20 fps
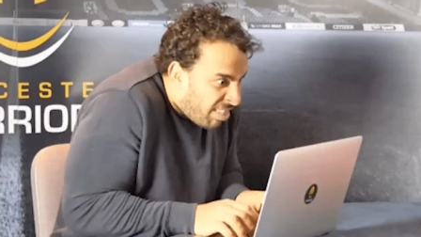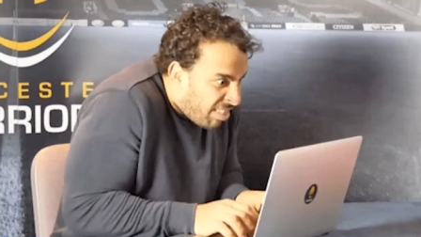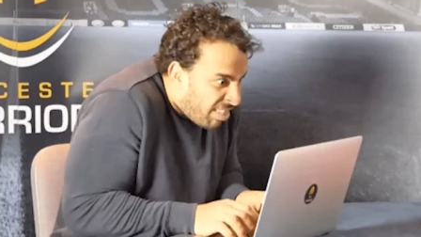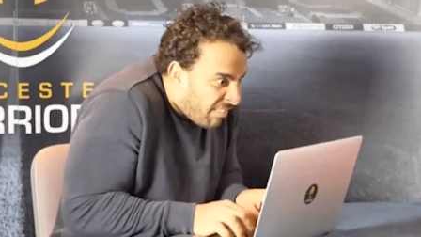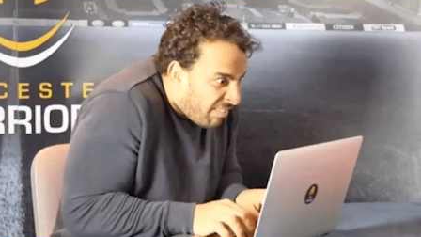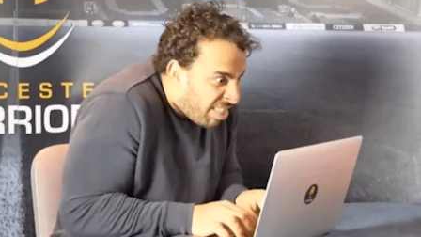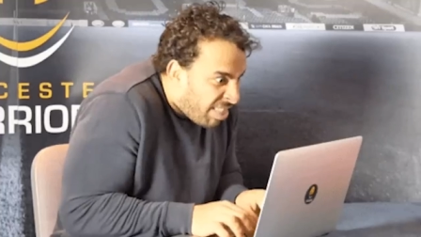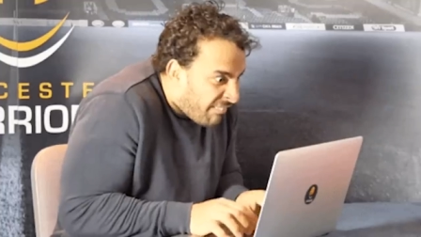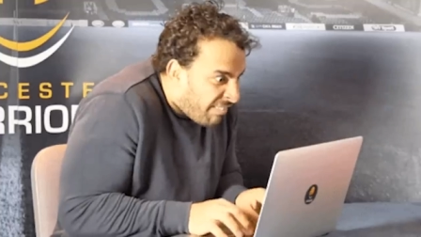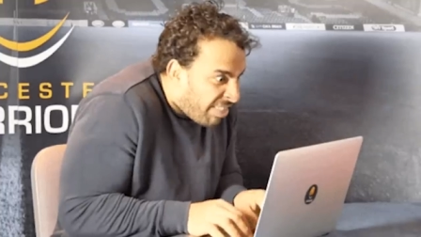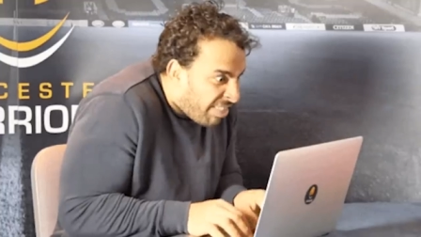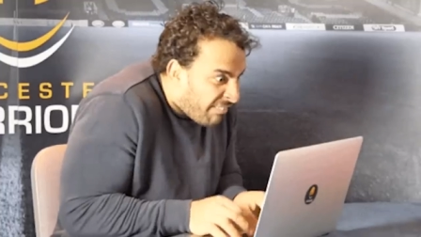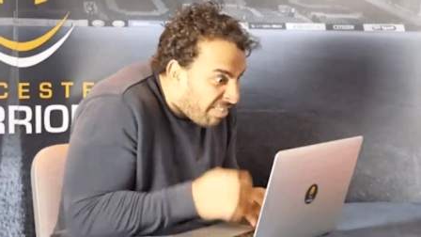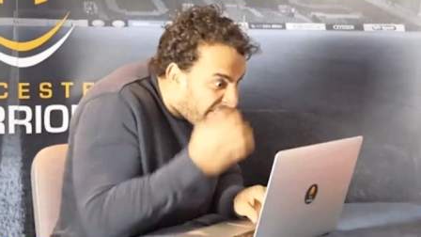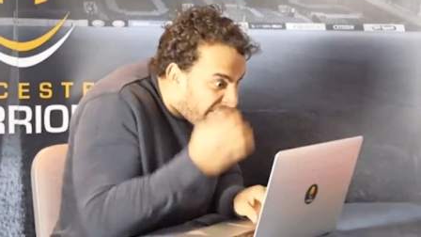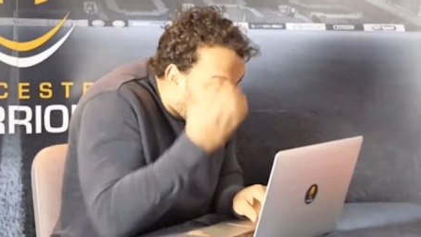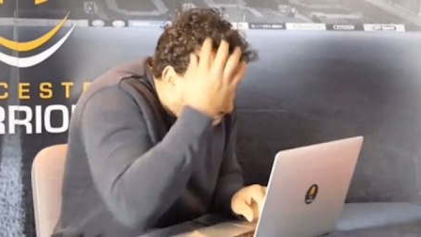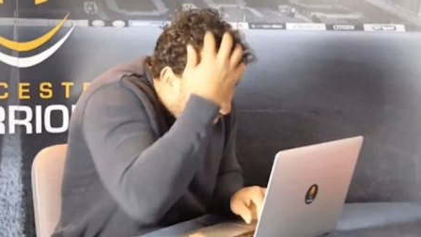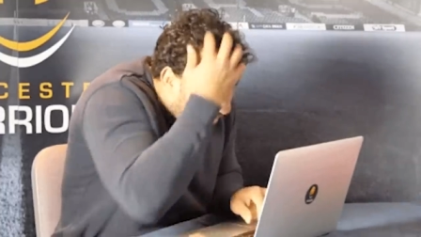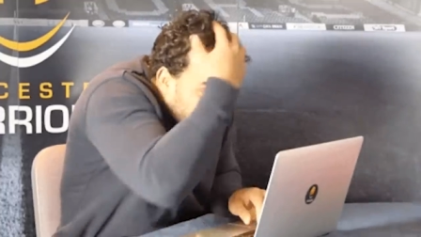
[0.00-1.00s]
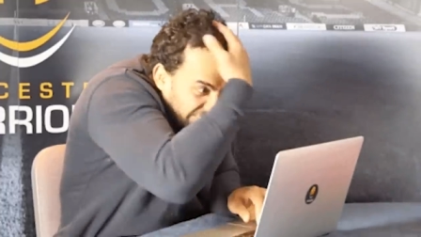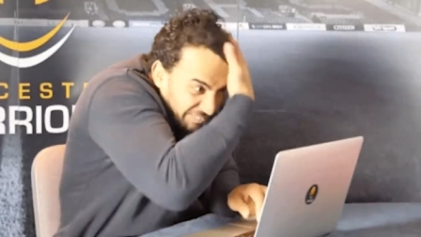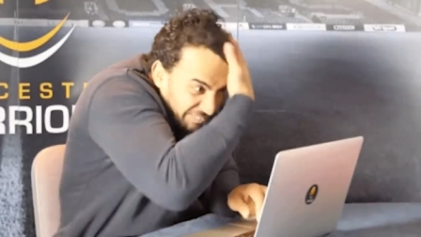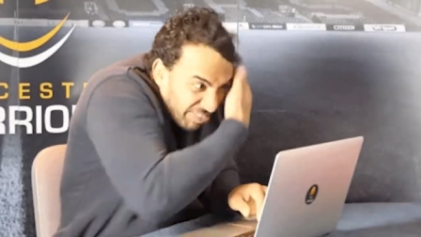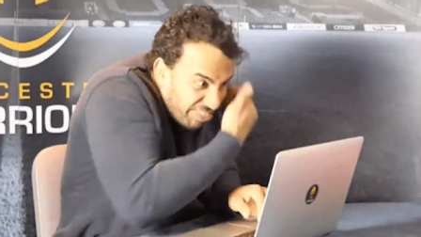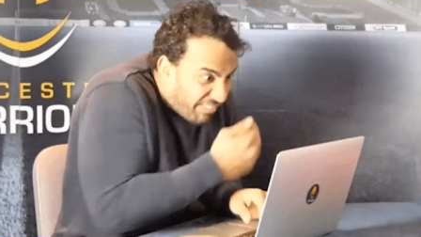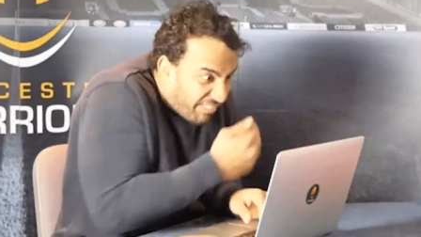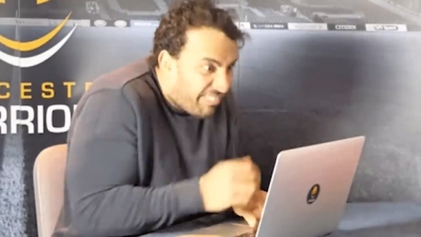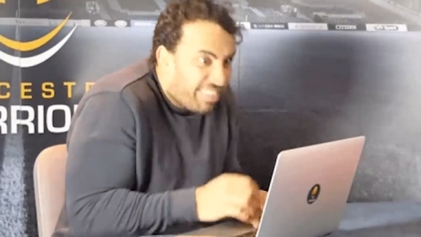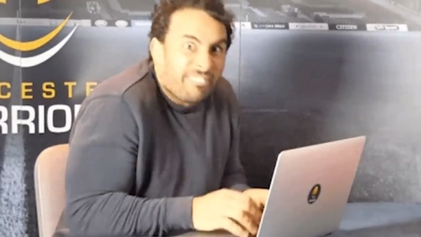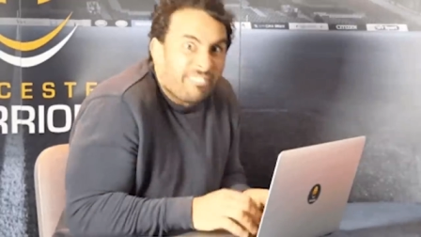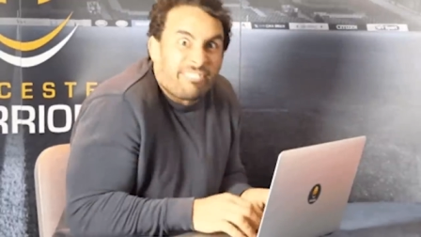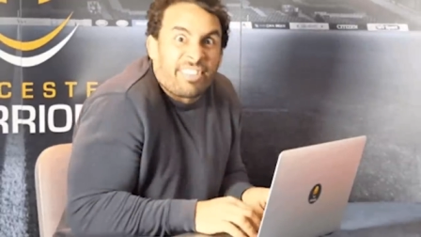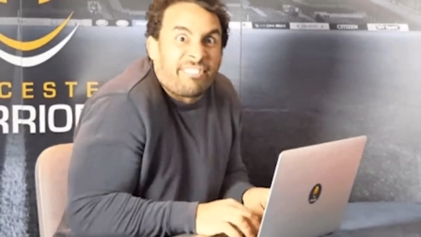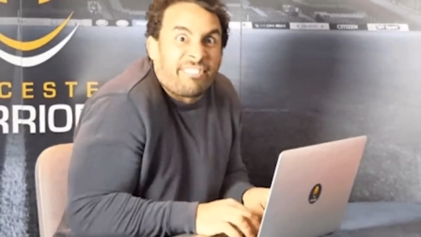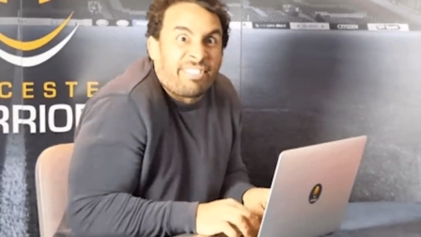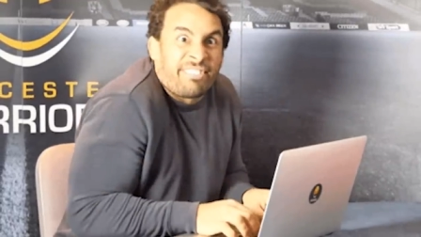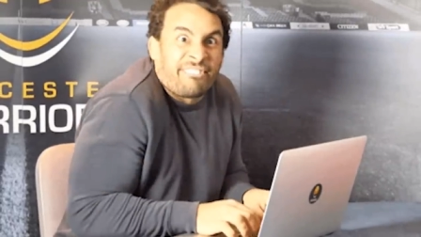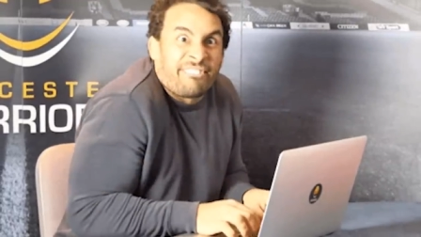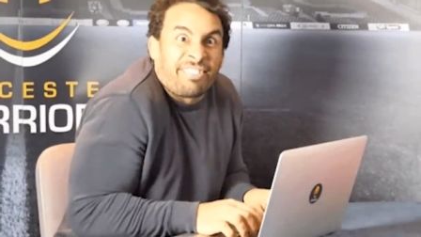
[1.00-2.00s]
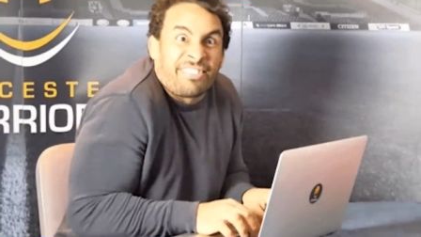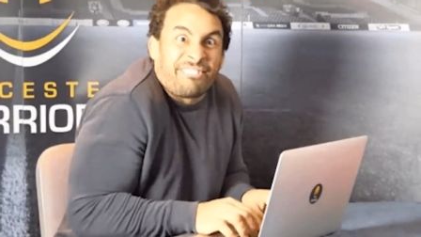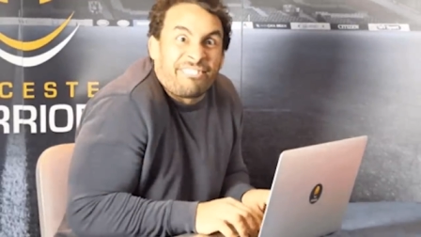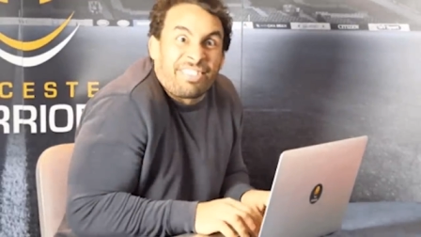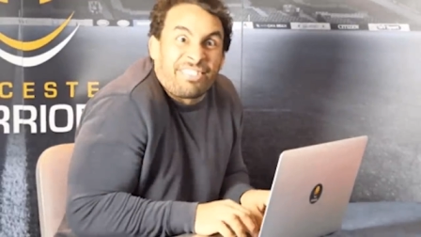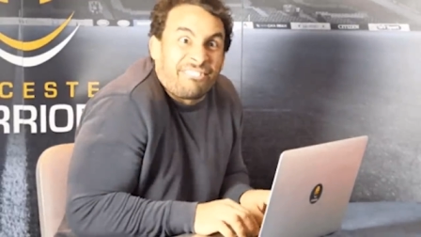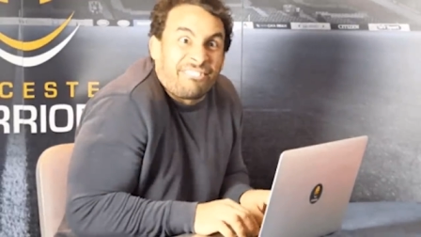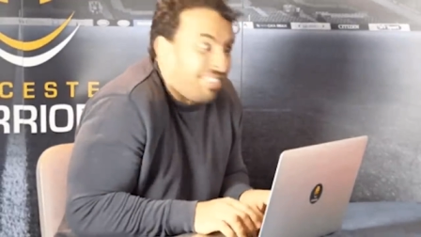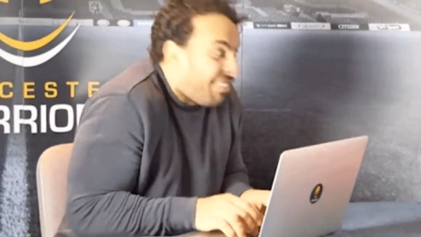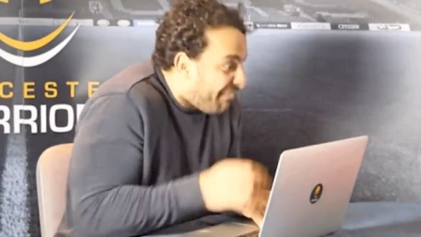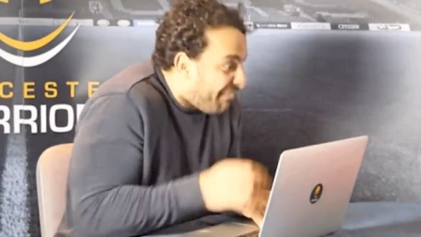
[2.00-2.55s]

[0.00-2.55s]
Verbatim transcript: kindly correct me in the comments if it's